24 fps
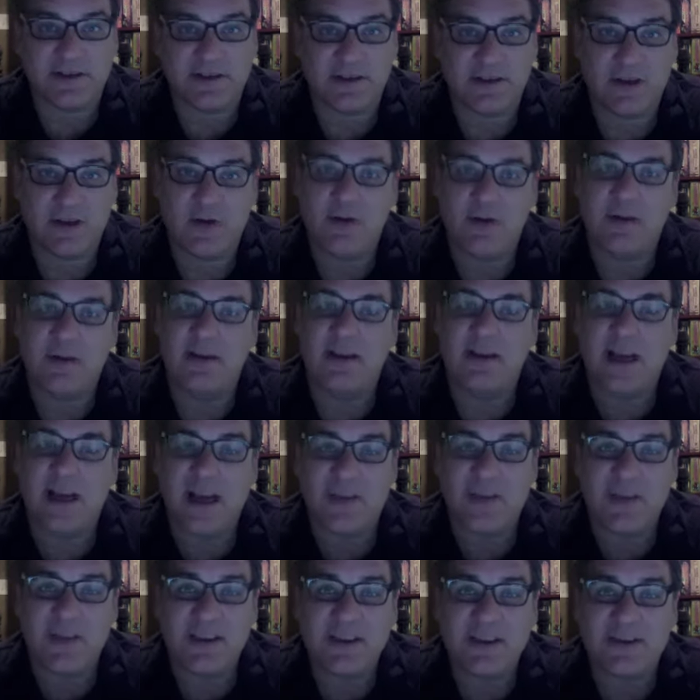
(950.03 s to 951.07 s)
So I
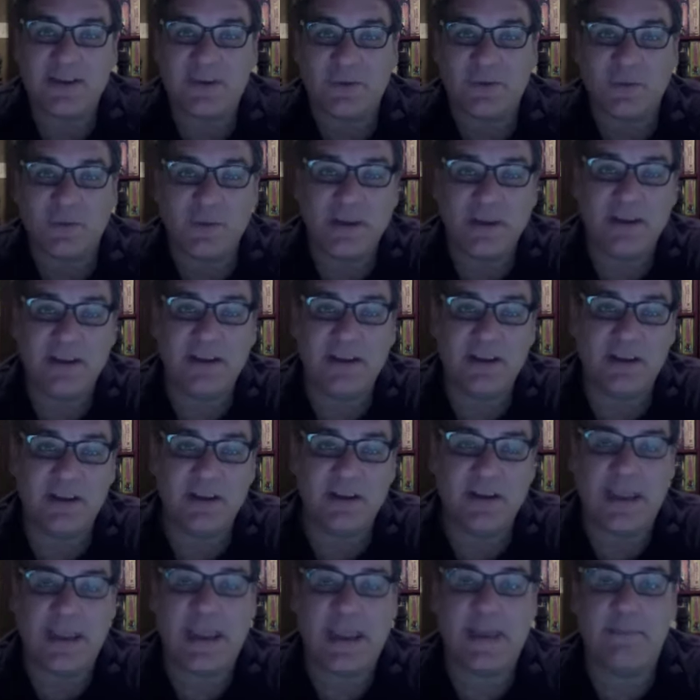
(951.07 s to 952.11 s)
think it's a really good
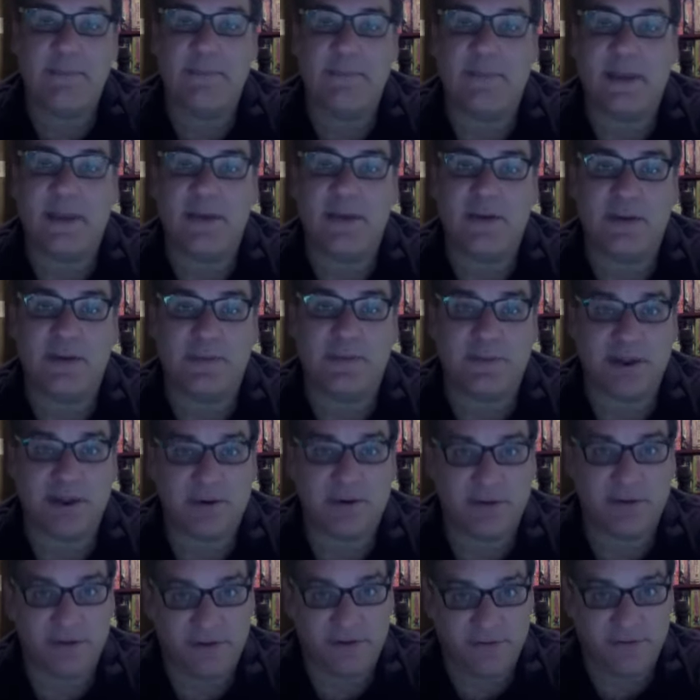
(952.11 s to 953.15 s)
game that you can play
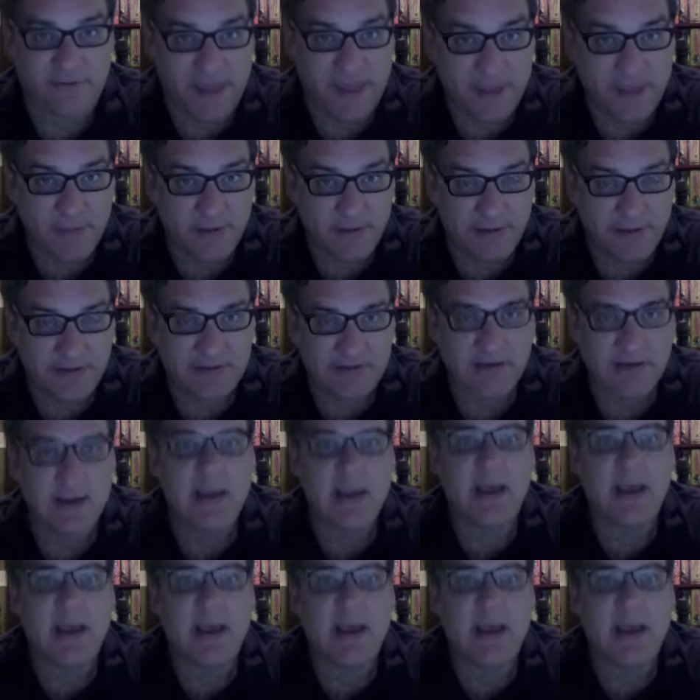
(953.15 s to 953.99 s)
with your families.